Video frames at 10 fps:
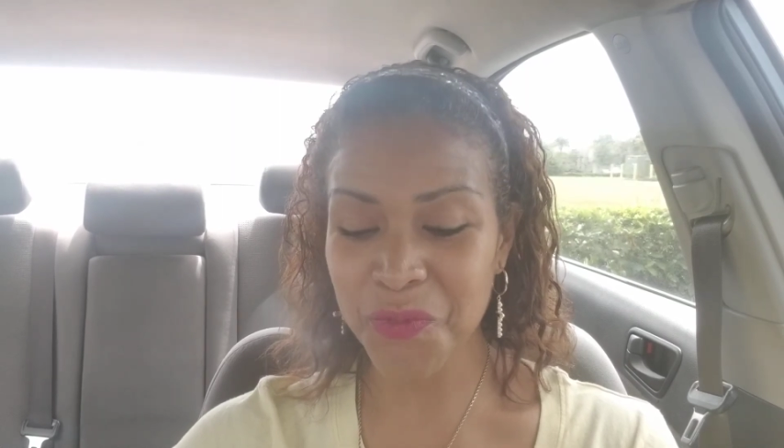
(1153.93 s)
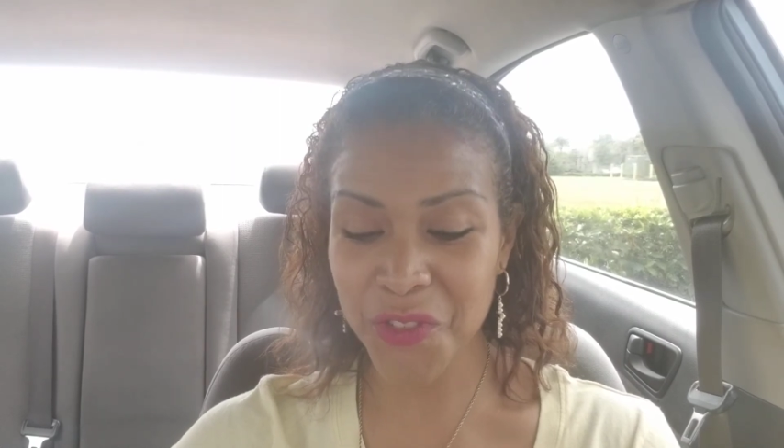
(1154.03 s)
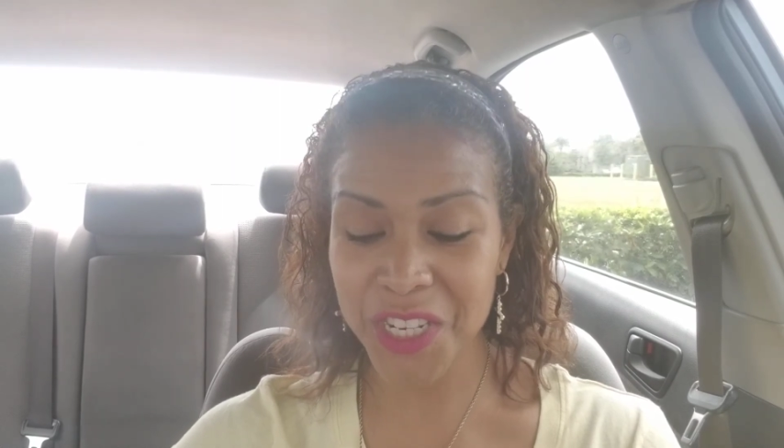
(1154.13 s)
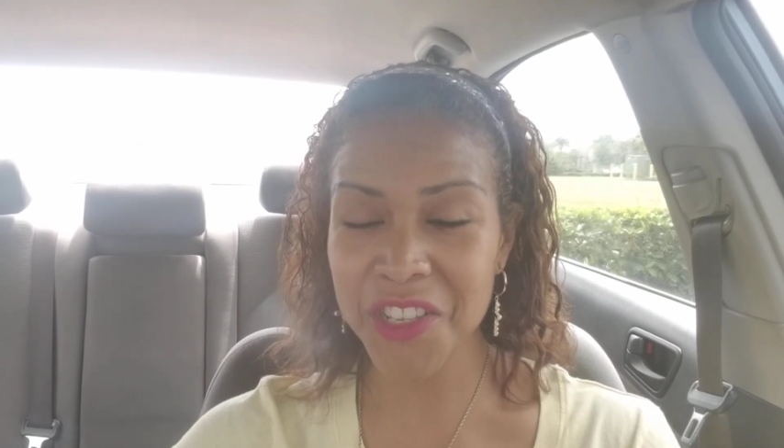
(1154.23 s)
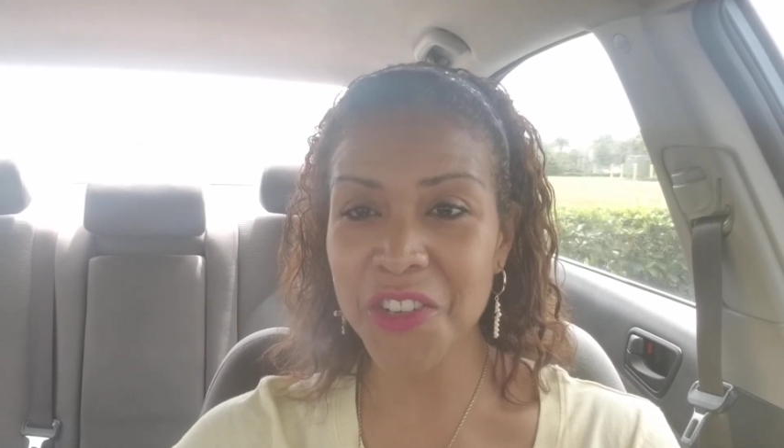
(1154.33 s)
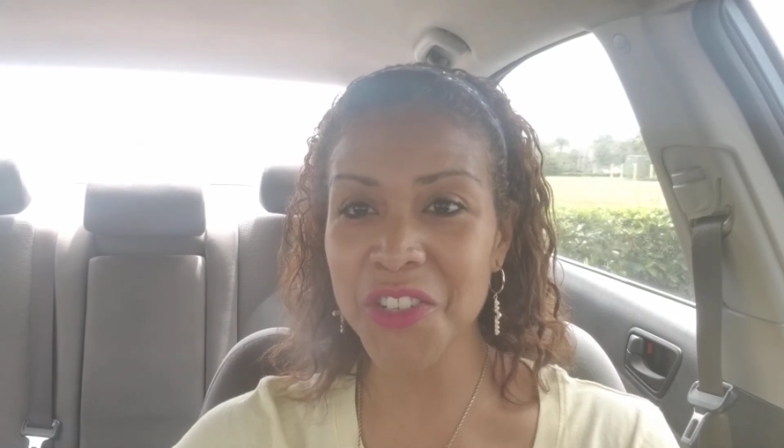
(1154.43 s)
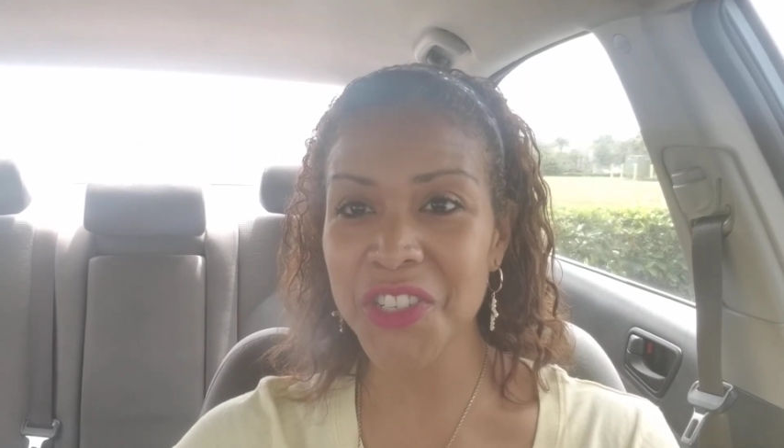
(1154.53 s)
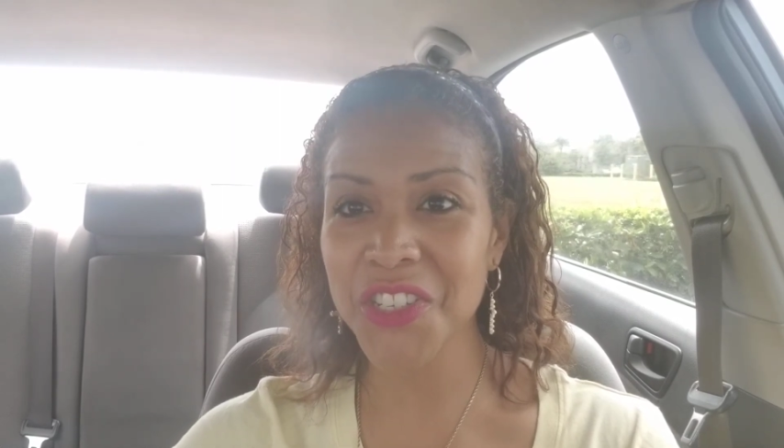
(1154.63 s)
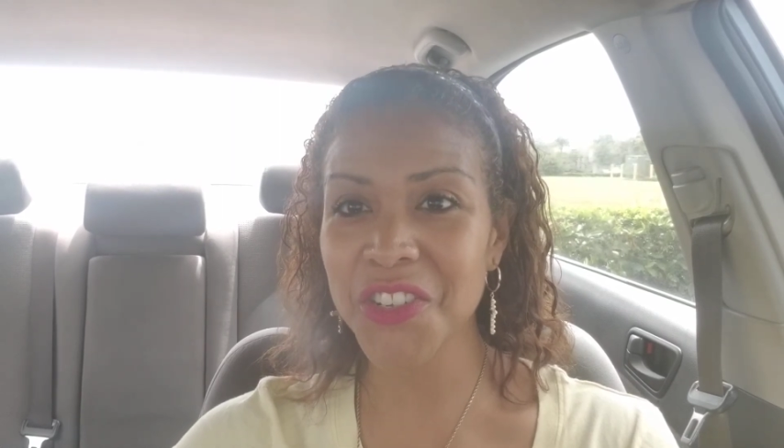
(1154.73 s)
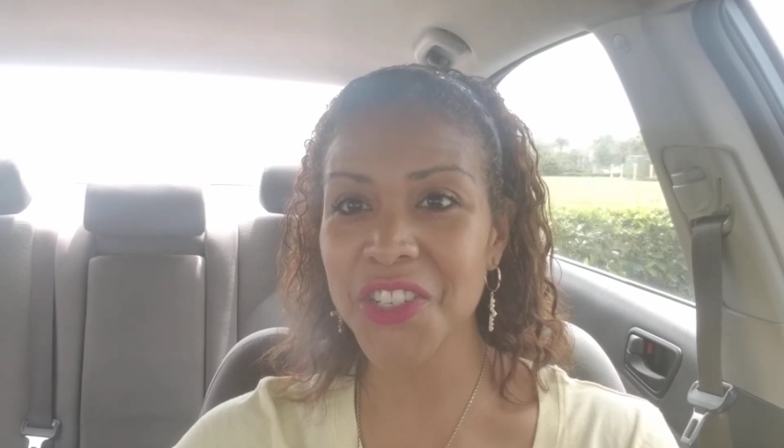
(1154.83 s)
videos,
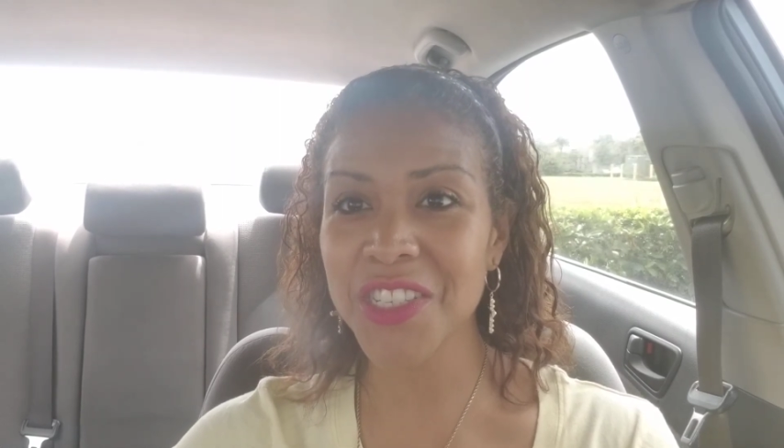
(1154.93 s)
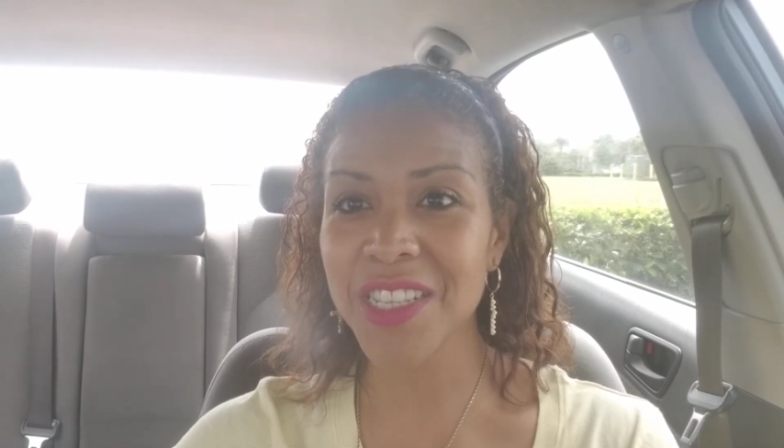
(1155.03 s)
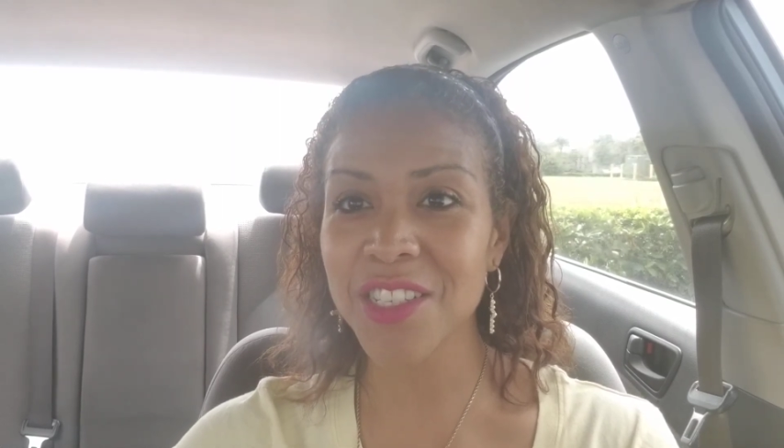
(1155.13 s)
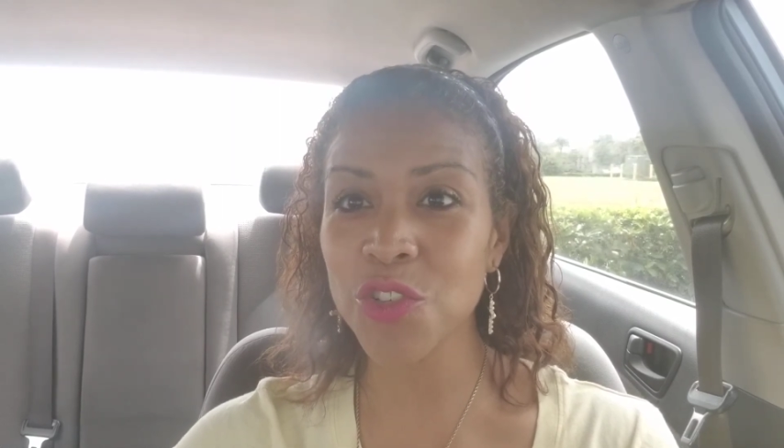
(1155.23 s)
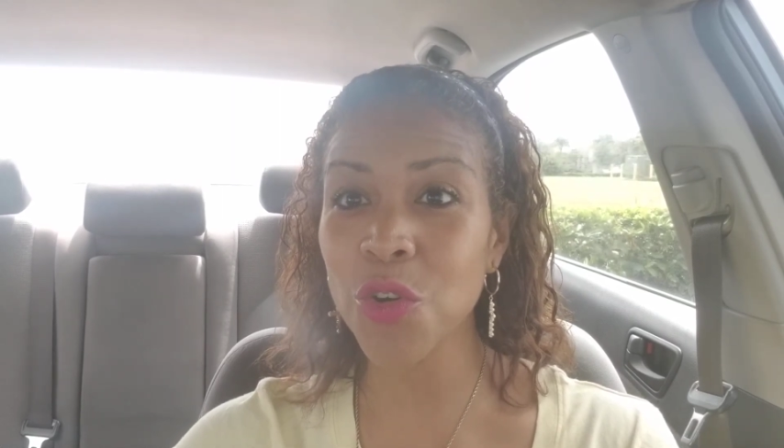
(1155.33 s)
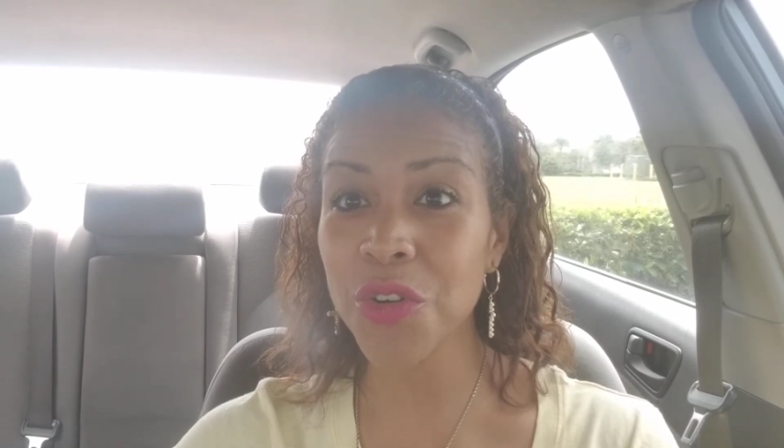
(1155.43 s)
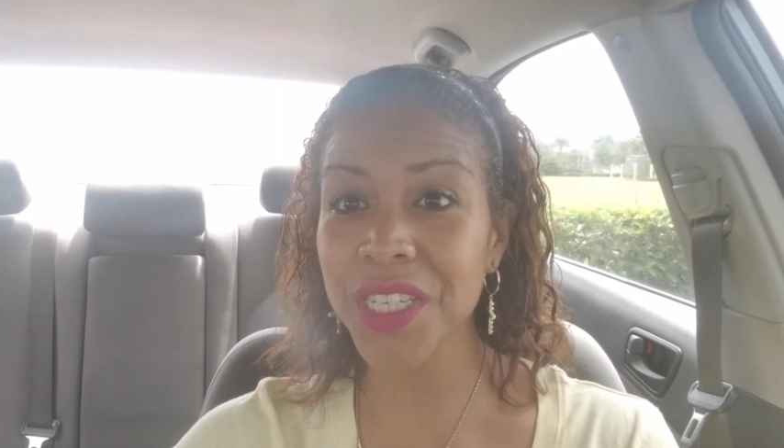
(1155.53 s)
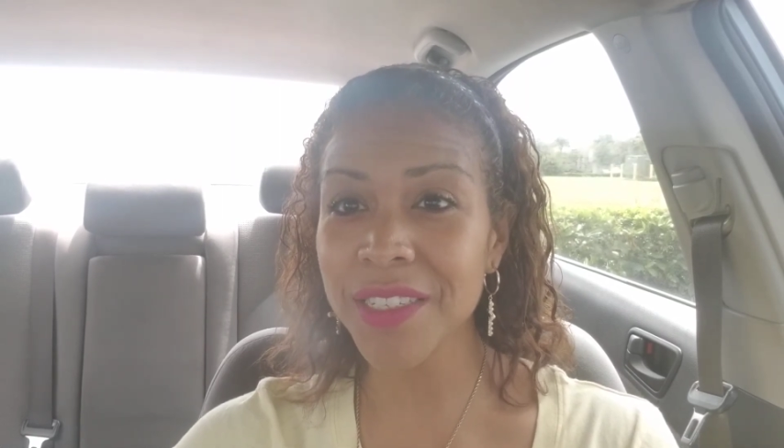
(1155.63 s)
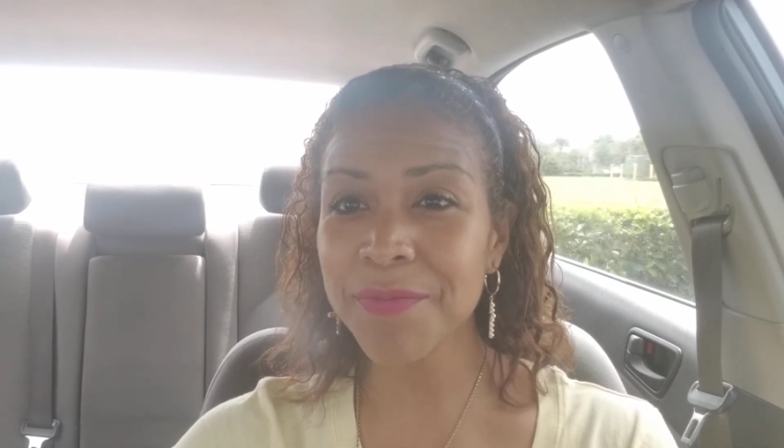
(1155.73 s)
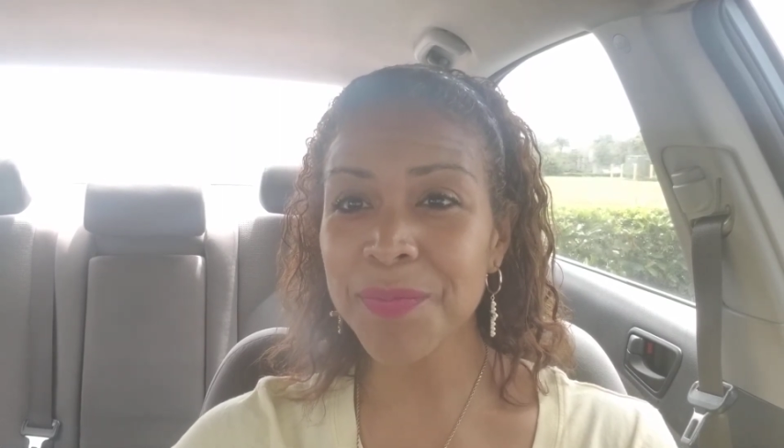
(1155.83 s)
just like Dory.